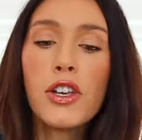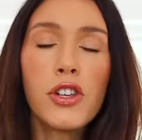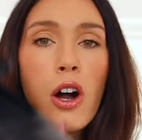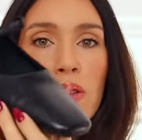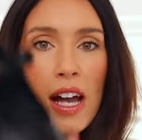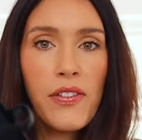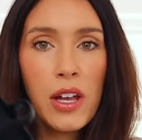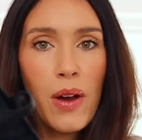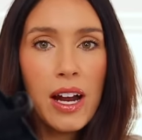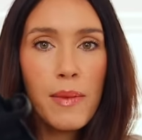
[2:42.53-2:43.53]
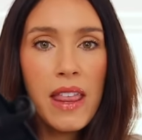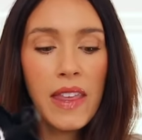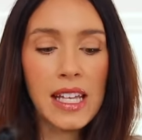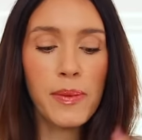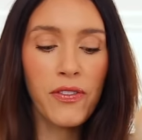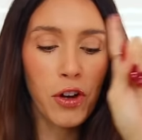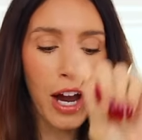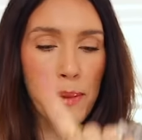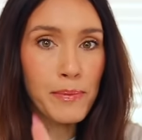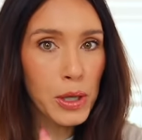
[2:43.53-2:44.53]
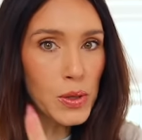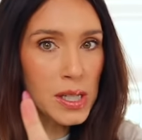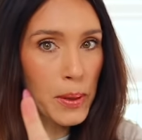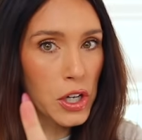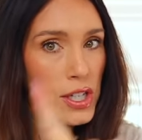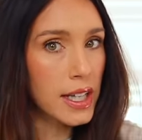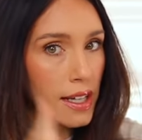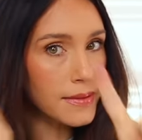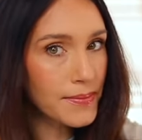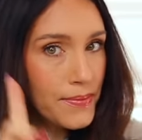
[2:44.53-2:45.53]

So definitely recommend these. But if you're a boots person,